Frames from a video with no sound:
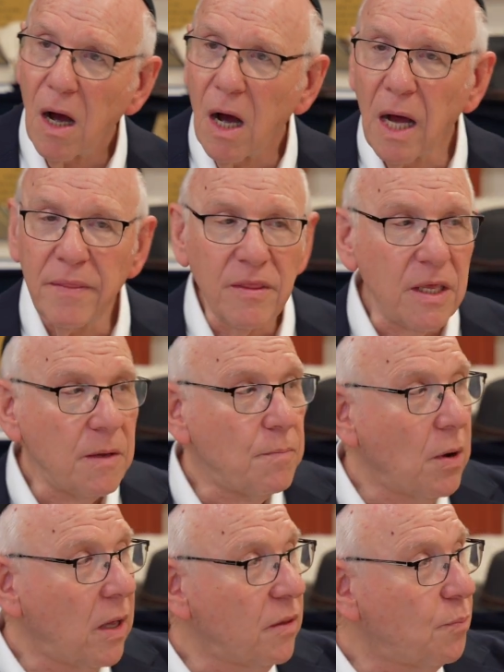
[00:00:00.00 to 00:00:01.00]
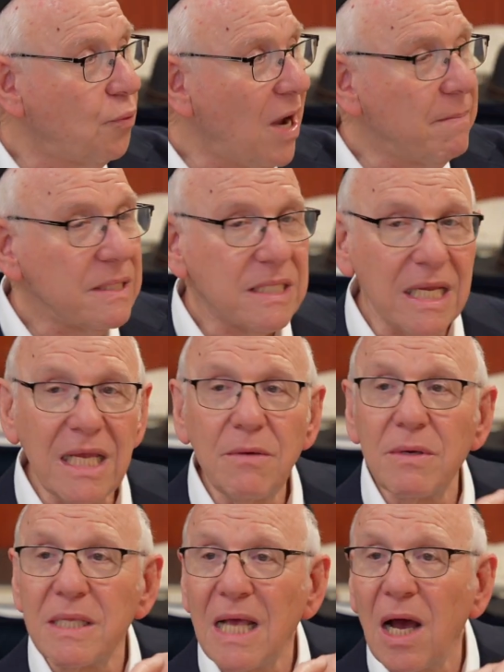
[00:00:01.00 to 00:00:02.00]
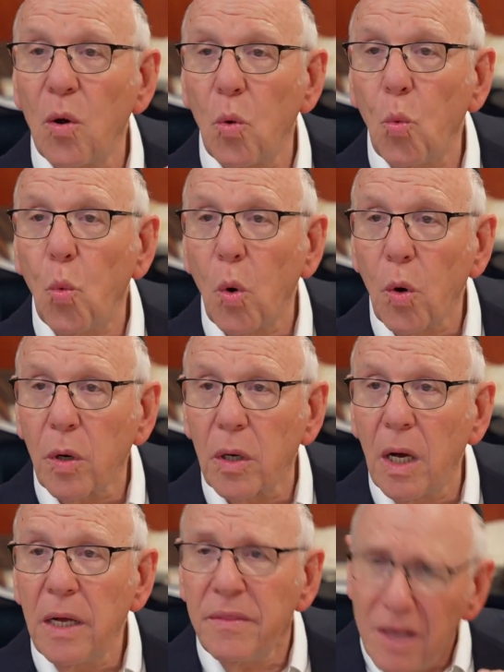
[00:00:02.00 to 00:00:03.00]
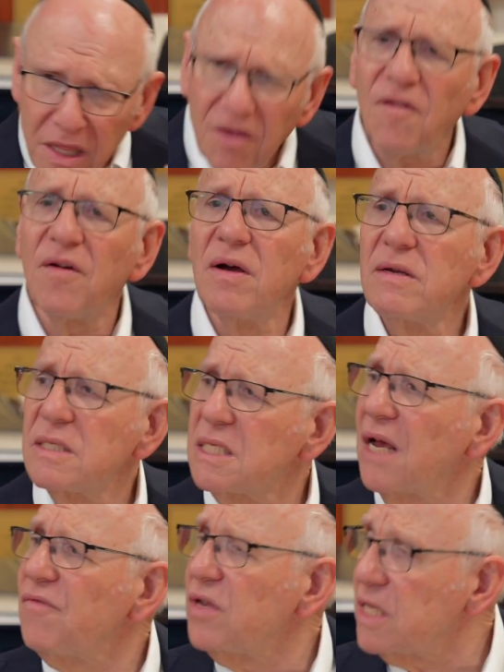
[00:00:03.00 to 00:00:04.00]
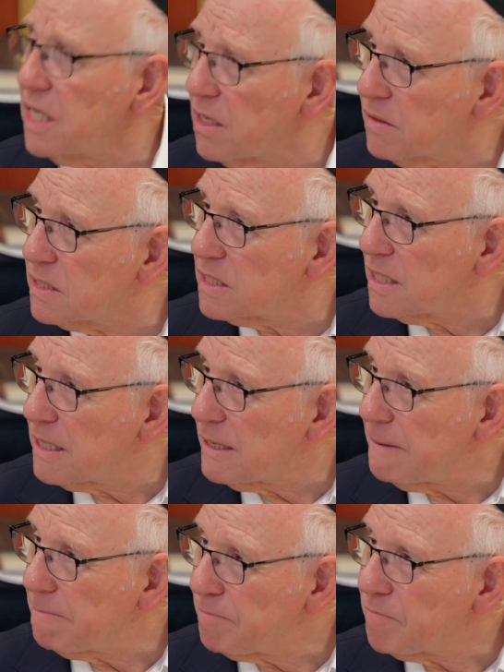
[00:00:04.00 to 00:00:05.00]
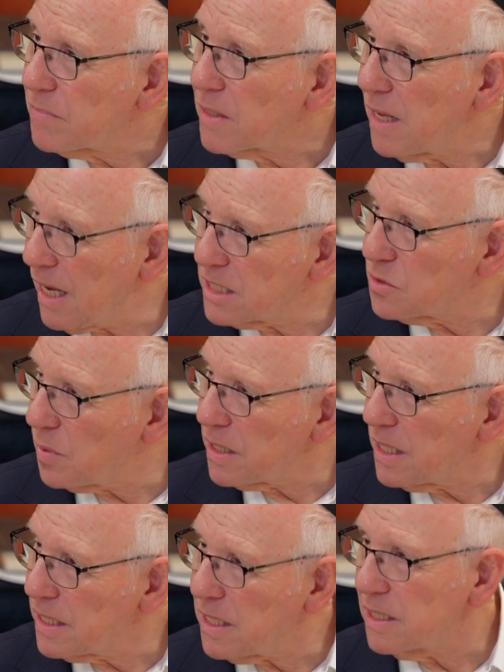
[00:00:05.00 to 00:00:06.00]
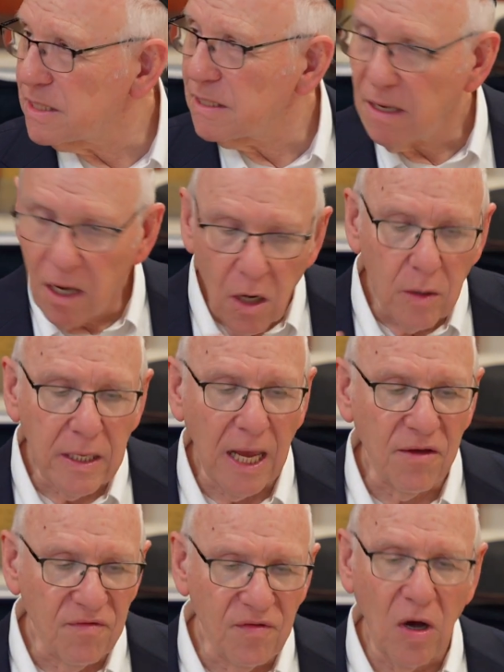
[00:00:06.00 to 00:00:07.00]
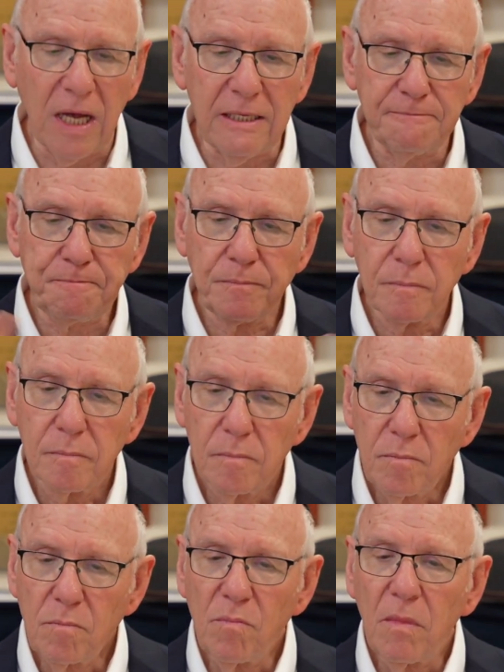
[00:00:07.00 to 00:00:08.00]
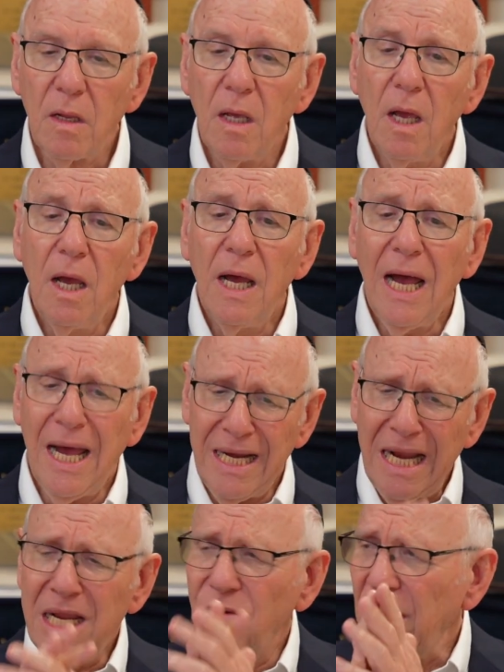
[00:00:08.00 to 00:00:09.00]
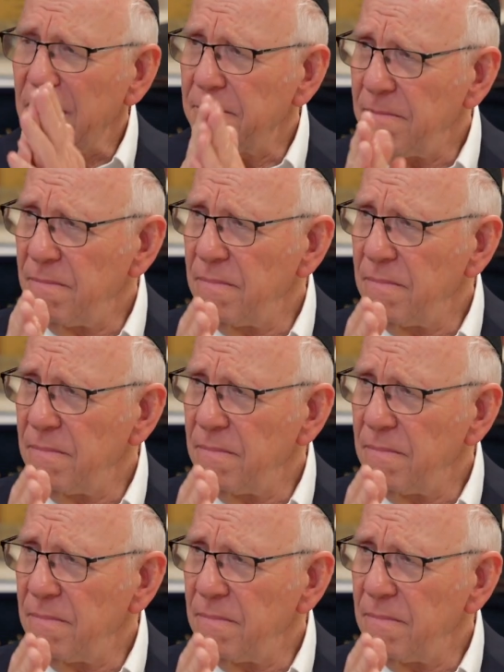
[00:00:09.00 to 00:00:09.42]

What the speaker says: on the promise that he would now work another 7 years. That's what he does. Okay, fine. At any rate,